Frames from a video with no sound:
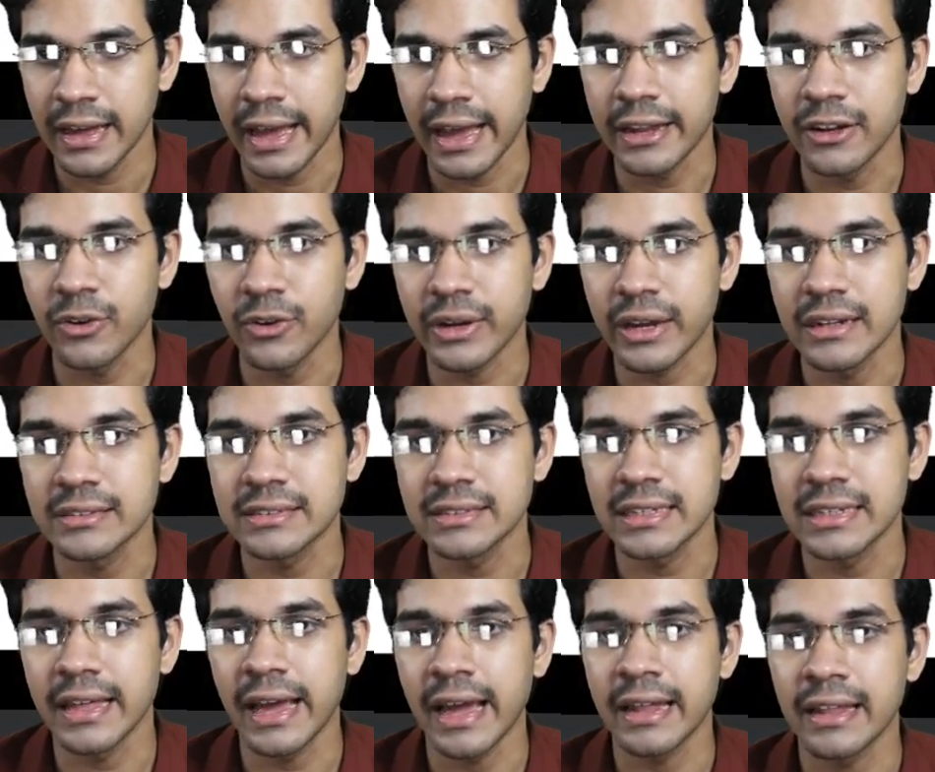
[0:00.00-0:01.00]
and you can
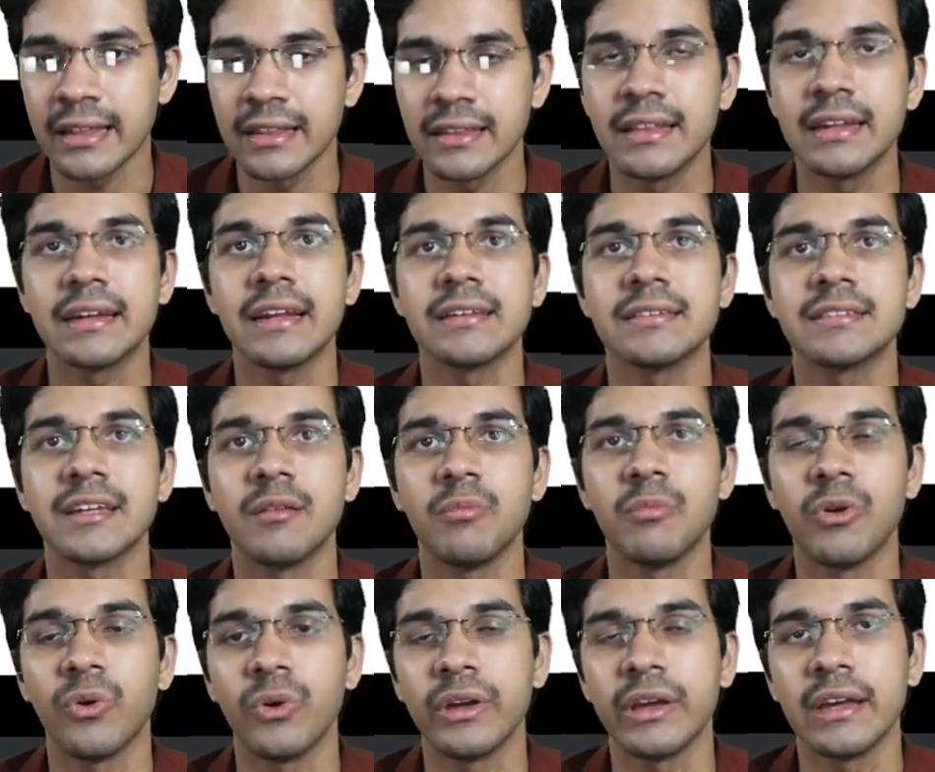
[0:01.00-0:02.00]
see that the test
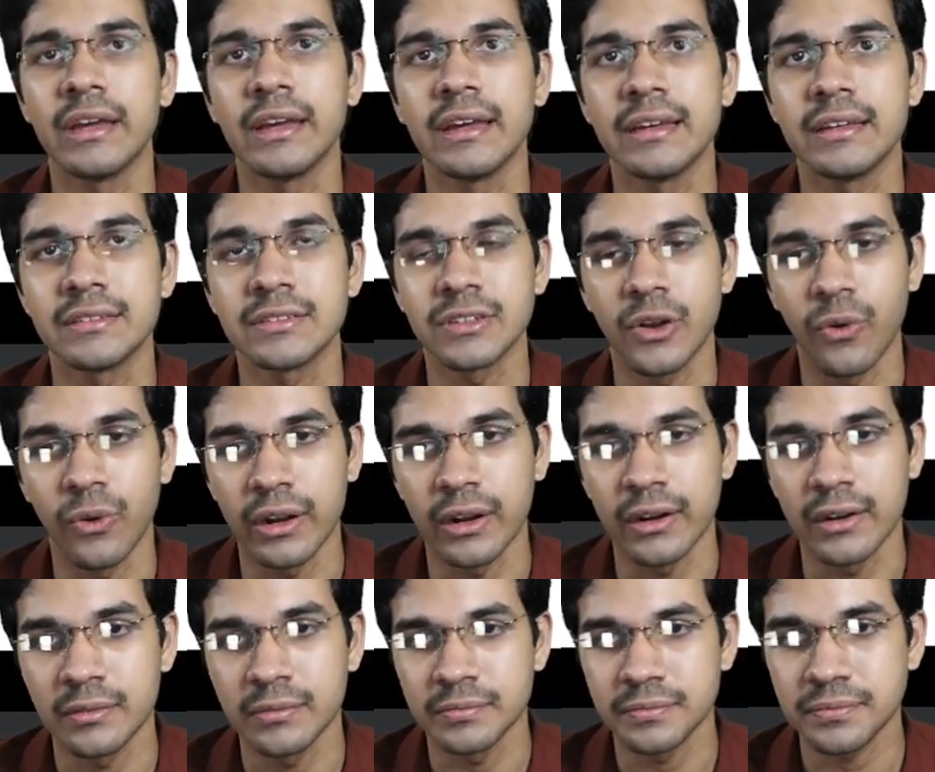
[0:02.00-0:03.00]
employee is
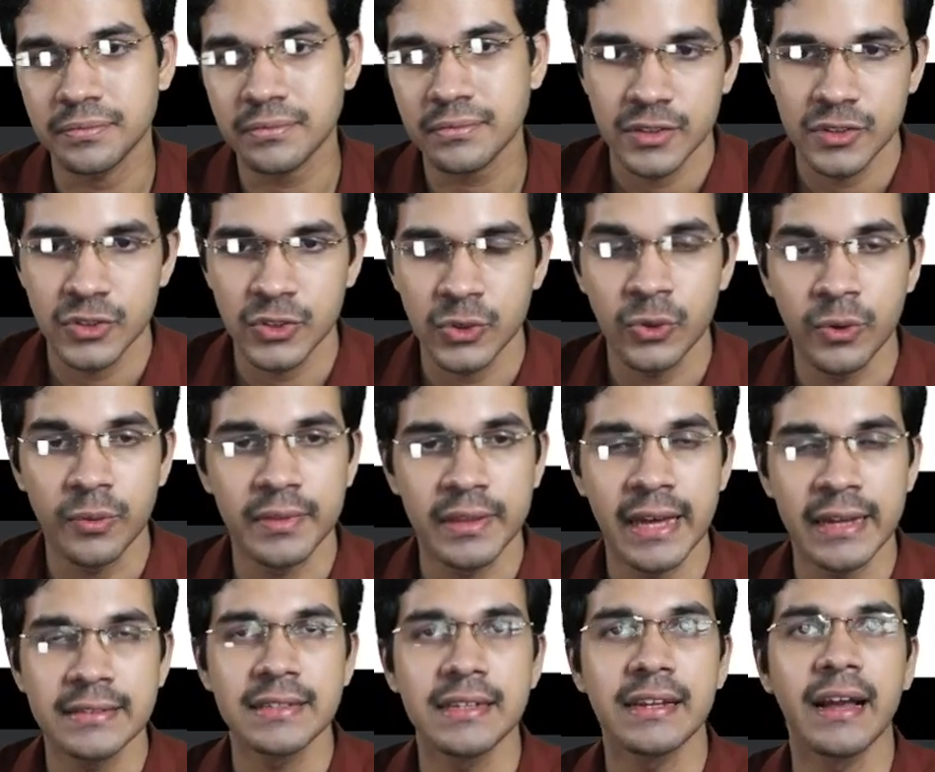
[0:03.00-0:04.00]
loaded. So
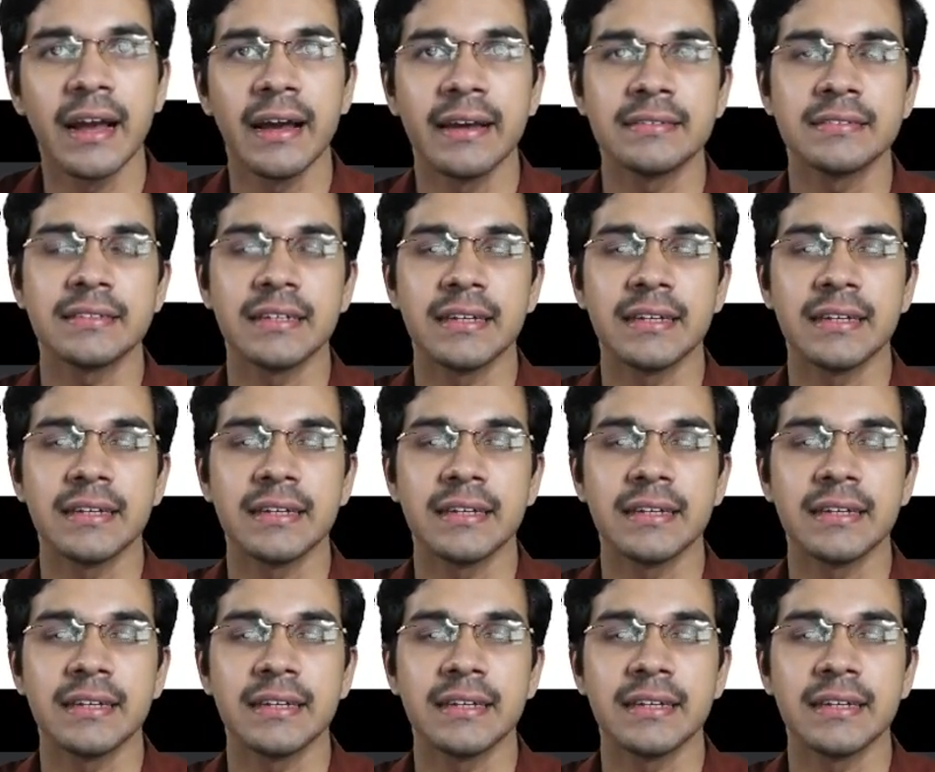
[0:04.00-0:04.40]
that's it, guys.